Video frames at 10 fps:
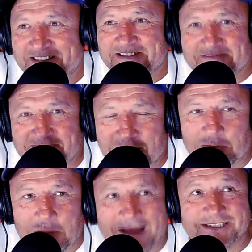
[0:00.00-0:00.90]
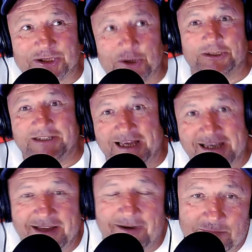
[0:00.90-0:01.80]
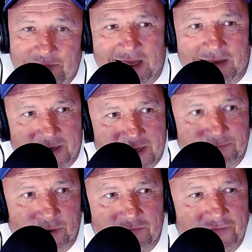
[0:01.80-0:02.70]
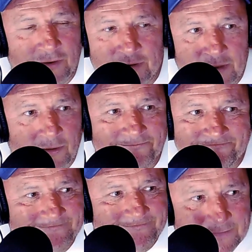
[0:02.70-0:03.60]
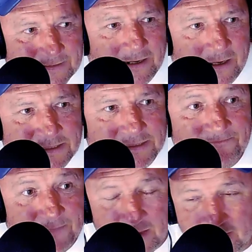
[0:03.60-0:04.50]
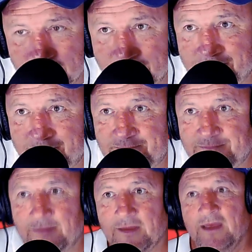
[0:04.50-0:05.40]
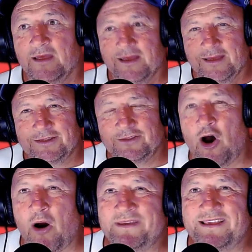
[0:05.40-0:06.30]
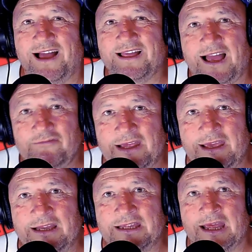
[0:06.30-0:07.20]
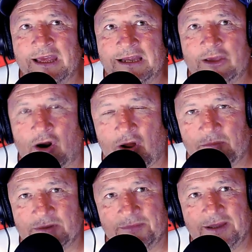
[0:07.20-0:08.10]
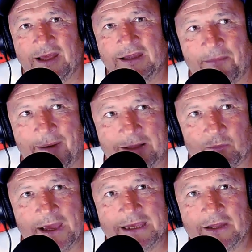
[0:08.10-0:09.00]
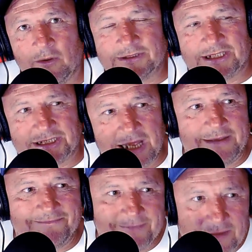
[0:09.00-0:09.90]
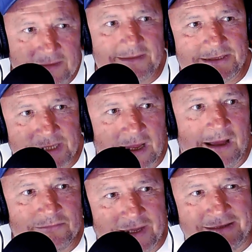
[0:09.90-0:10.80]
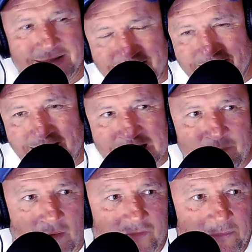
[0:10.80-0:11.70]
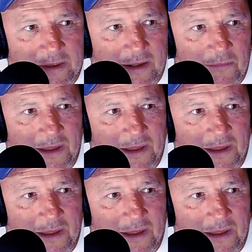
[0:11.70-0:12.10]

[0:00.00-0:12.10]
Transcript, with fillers: Yeah. You know, the man shoulder thing, you know, blah, blah. But I thought, you know, Christ. So you never had any bother with him anyway? Eh? No, we, I, I really, really got on with him in, in a mad way, you know, to say, Sam, like, leave off of me, you know.